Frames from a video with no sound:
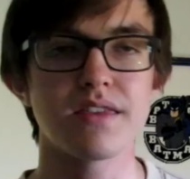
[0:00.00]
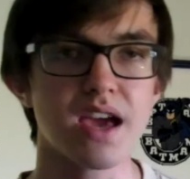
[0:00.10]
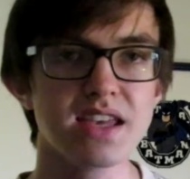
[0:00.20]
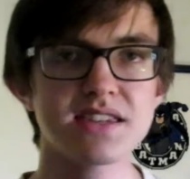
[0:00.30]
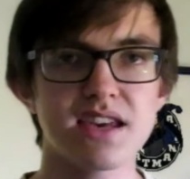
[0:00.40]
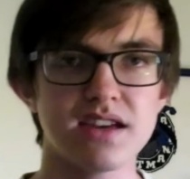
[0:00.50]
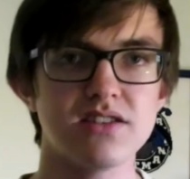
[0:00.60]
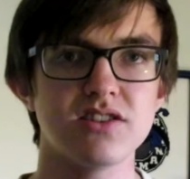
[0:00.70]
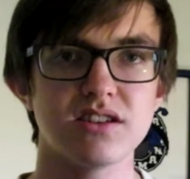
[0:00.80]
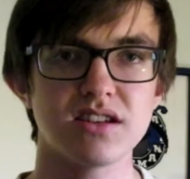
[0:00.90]
The Ice
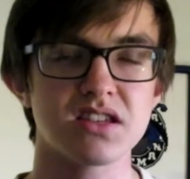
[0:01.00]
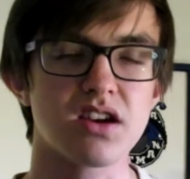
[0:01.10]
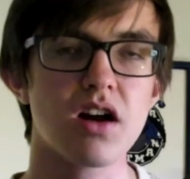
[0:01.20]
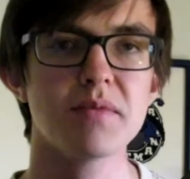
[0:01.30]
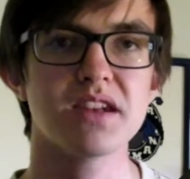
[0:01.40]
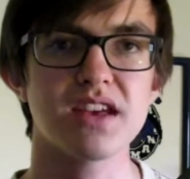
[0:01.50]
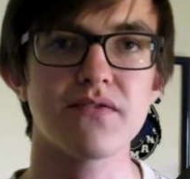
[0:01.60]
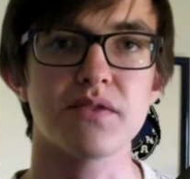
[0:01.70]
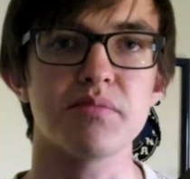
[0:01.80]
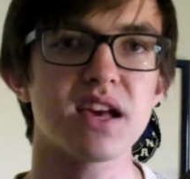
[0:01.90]
Age is the common
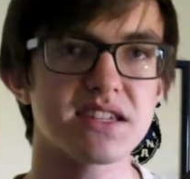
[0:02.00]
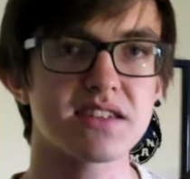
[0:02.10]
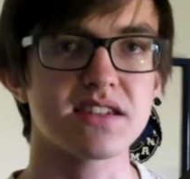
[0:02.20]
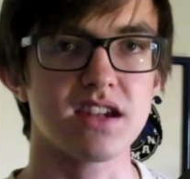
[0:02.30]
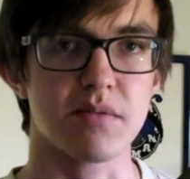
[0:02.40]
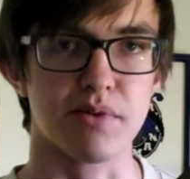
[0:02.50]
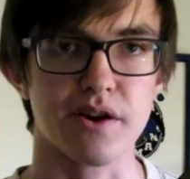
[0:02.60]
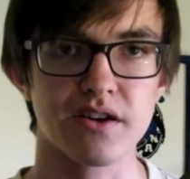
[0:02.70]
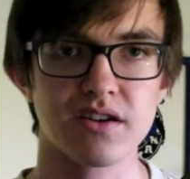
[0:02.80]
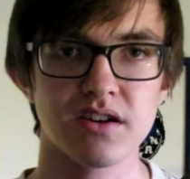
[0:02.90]
name for the Pleistocene
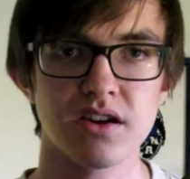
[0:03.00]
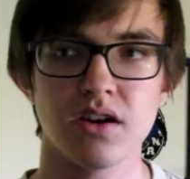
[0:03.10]
epoch,